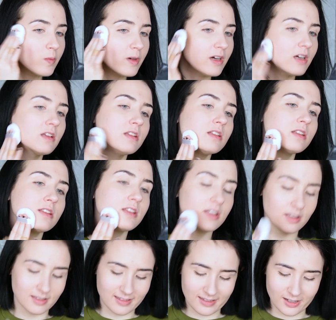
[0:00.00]
That's
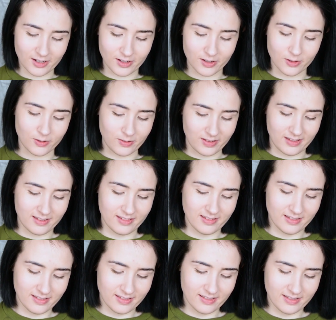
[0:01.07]
a
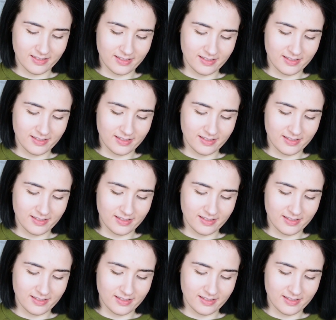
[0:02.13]
misleading one.